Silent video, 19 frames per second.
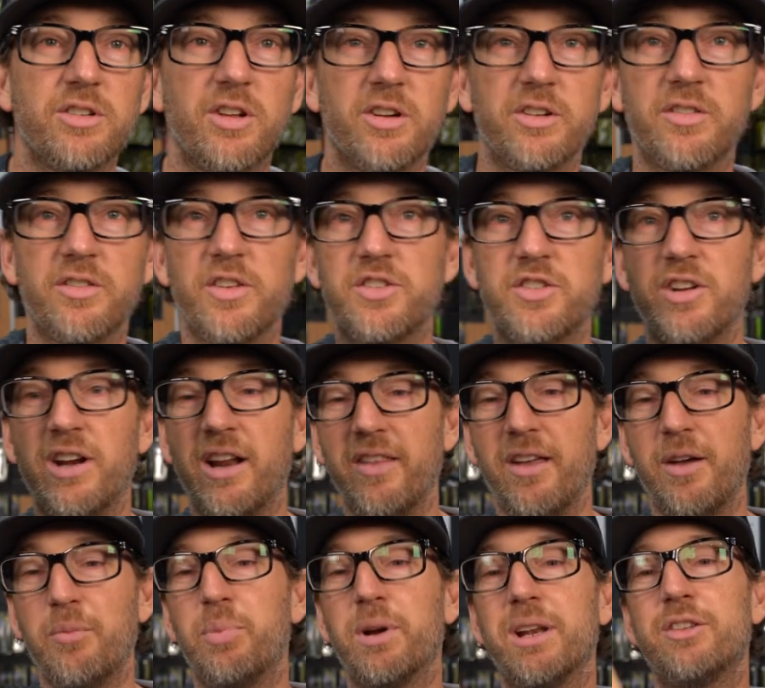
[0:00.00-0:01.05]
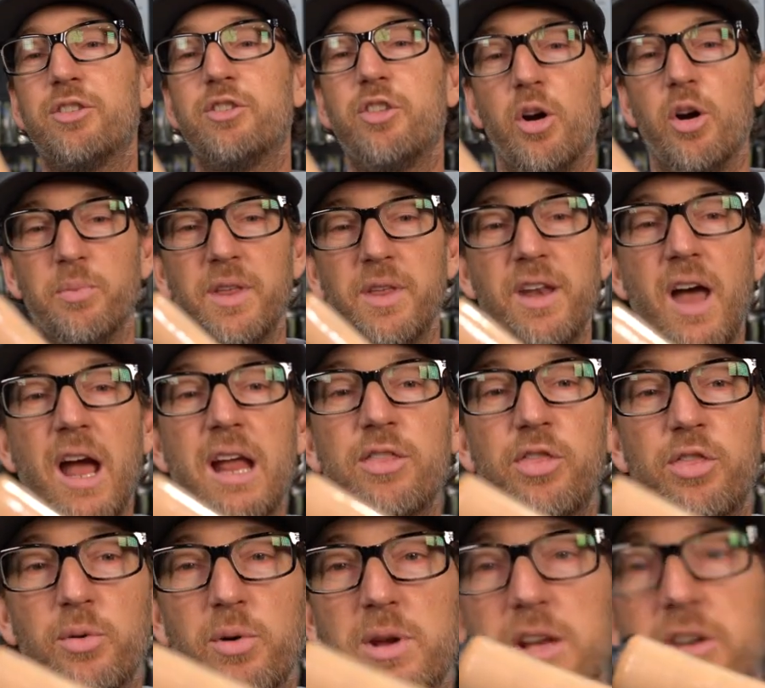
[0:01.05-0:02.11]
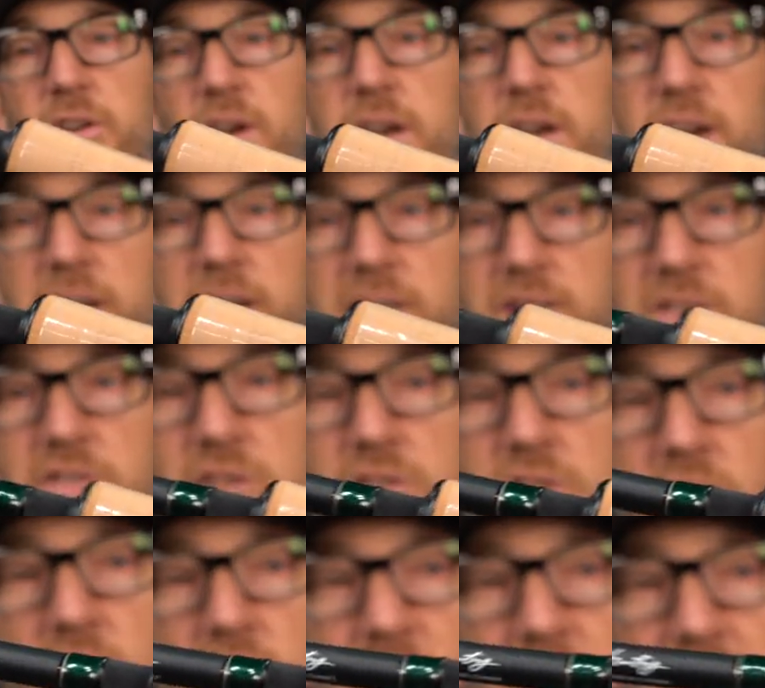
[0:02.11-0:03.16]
slaughtered Egoista, the shit out of it, but it's yeah. dope. The nine three great hunting. Let's there just call go.